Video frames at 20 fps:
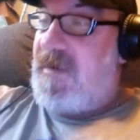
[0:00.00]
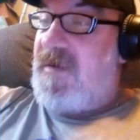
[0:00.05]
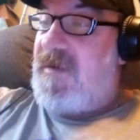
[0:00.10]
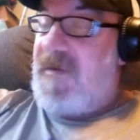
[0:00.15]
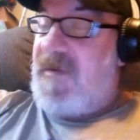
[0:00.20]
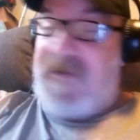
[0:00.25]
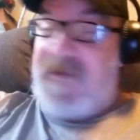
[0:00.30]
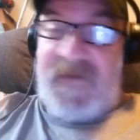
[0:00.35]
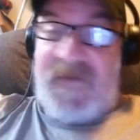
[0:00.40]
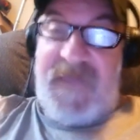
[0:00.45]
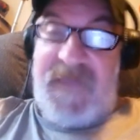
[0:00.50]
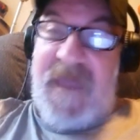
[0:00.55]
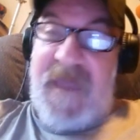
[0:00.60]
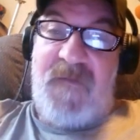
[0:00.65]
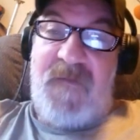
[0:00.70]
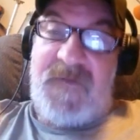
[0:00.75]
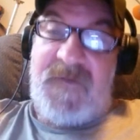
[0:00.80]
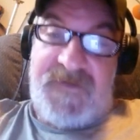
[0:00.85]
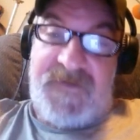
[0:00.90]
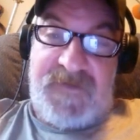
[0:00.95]
So that
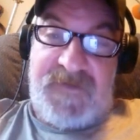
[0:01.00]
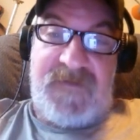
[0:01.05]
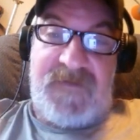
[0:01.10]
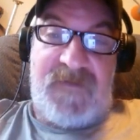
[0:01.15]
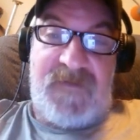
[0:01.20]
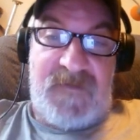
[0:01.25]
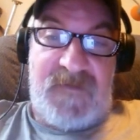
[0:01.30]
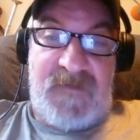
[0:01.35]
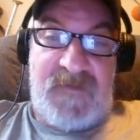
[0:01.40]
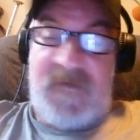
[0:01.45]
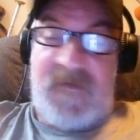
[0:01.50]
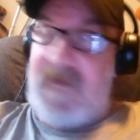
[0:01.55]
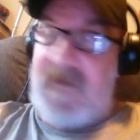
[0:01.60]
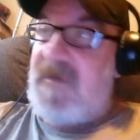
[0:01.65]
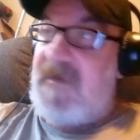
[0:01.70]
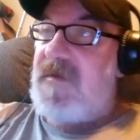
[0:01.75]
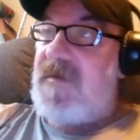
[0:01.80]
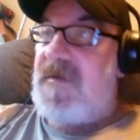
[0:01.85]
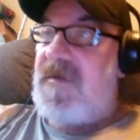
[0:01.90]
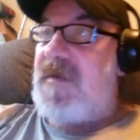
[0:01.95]
was
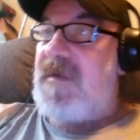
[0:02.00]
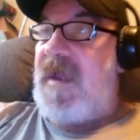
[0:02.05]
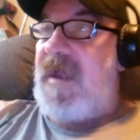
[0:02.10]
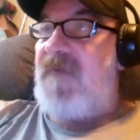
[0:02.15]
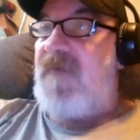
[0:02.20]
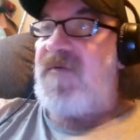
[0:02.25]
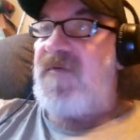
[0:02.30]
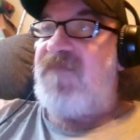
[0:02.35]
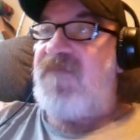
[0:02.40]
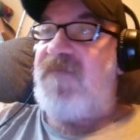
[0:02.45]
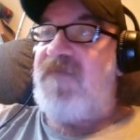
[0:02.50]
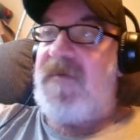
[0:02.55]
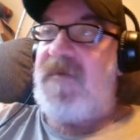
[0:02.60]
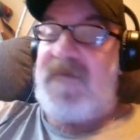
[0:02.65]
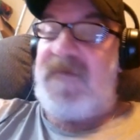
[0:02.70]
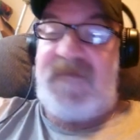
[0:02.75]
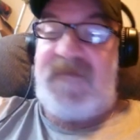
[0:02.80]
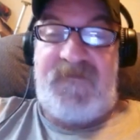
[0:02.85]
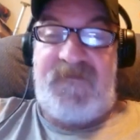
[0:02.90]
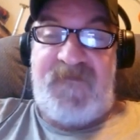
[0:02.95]
that was for
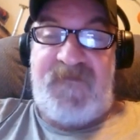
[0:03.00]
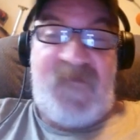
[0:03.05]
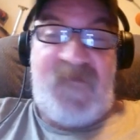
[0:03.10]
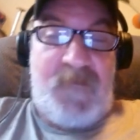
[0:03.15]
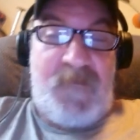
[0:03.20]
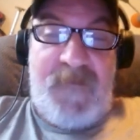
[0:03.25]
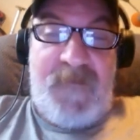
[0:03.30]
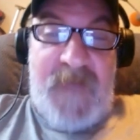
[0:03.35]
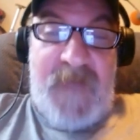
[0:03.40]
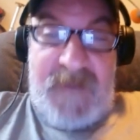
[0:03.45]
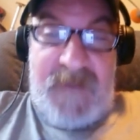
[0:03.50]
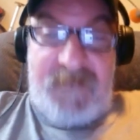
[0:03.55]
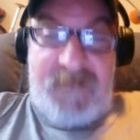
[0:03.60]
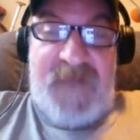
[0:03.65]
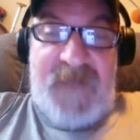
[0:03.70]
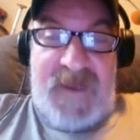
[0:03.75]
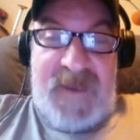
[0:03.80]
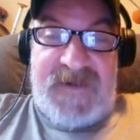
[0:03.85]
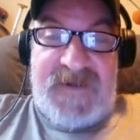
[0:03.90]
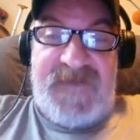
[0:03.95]
for
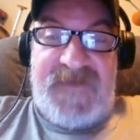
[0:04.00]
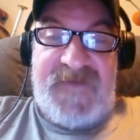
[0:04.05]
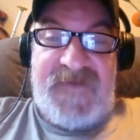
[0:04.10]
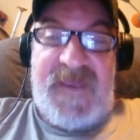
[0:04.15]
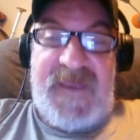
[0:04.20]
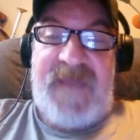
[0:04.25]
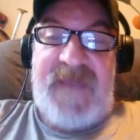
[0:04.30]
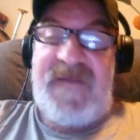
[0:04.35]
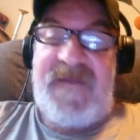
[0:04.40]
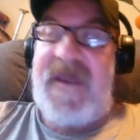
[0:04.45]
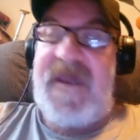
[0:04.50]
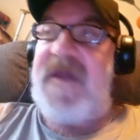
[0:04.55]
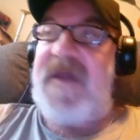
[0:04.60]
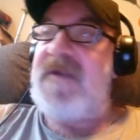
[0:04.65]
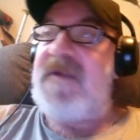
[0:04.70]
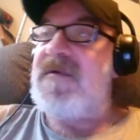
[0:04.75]
Bud to say that.